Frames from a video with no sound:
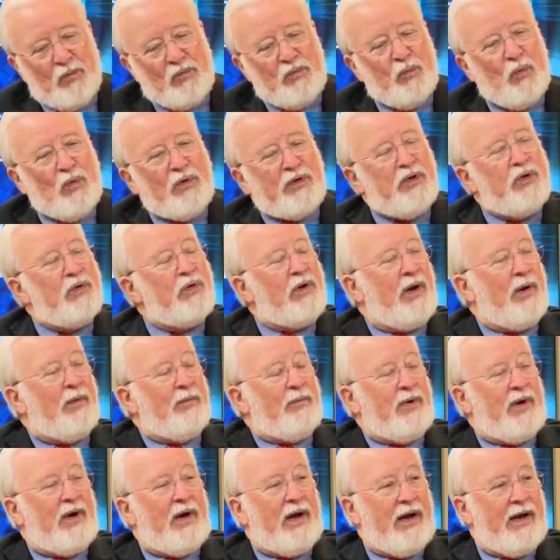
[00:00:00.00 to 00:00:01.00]
when you come
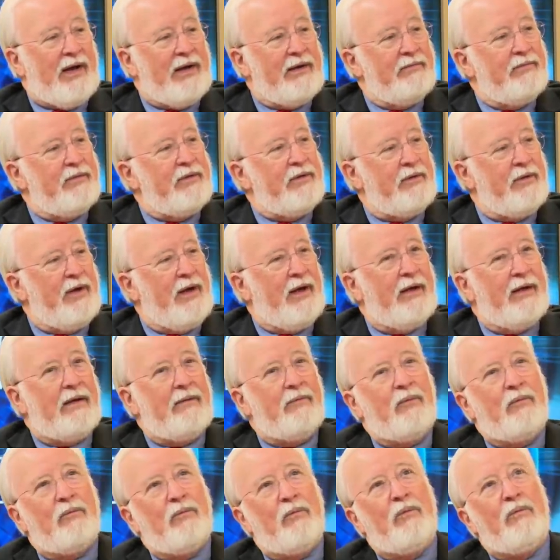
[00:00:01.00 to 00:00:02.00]
by, uh,
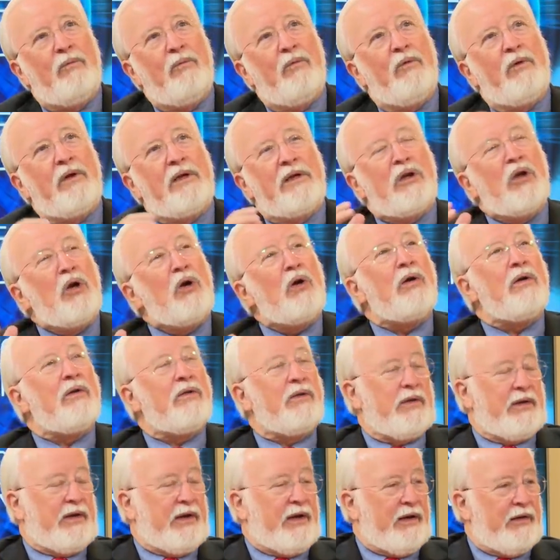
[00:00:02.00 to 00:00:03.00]
we learn
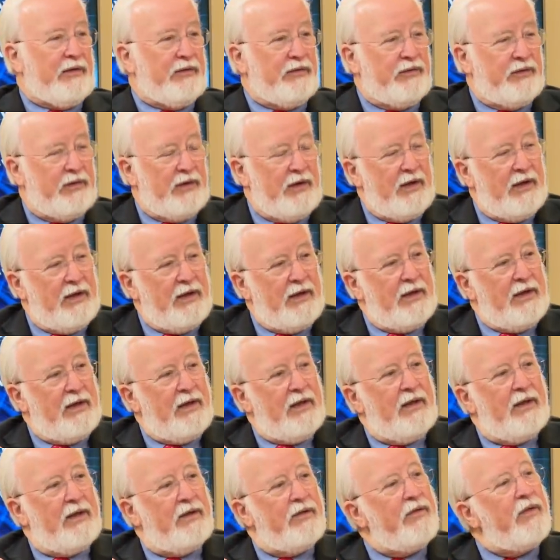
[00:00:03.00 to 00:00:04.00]
things,
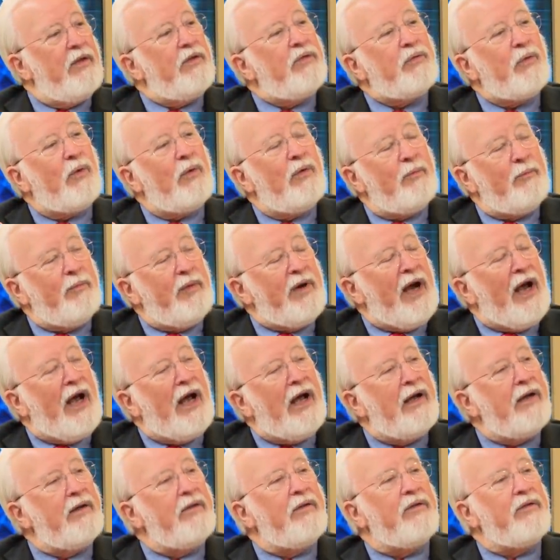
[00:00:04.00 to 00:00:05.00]
the sort of
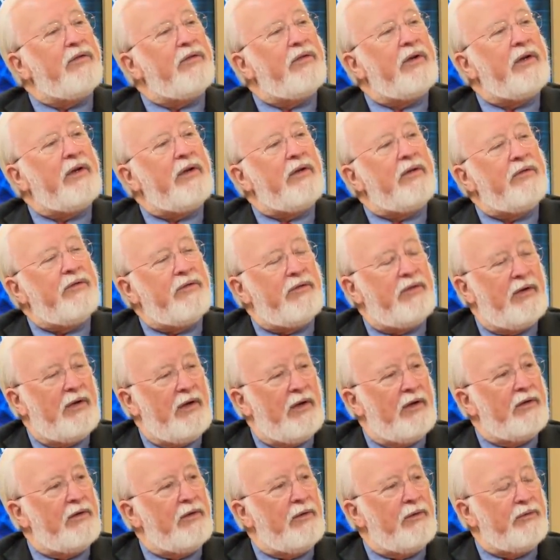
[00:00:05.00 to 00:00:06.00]
behind the scenes
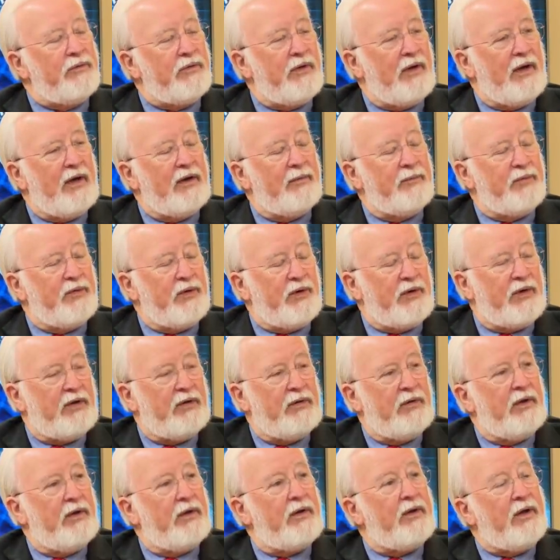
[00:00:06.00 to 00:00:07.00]
uh, news items that are
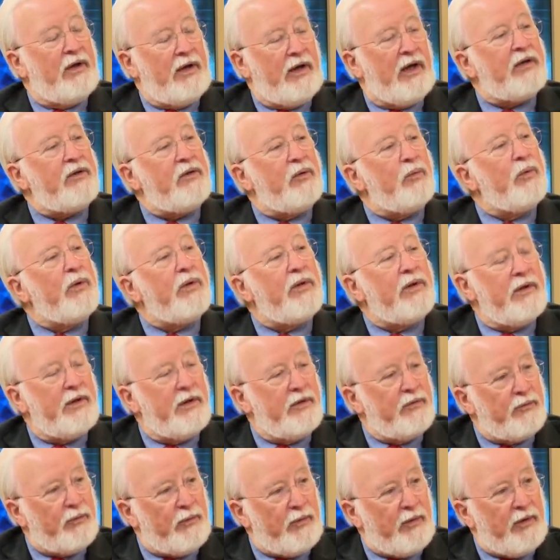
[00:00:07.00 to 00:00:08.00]
uh, connected with
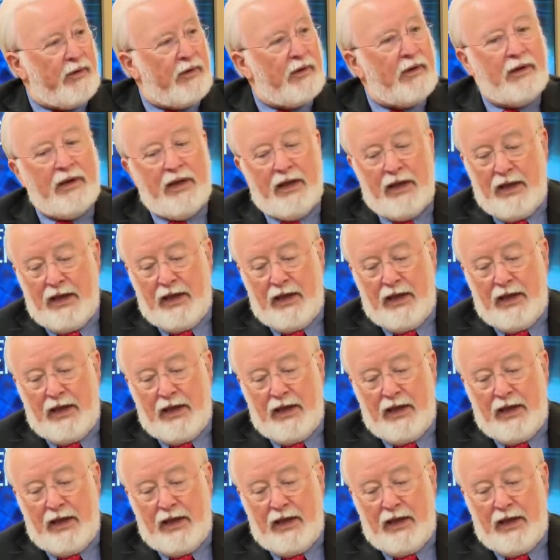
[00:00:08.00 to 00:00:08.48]
Israel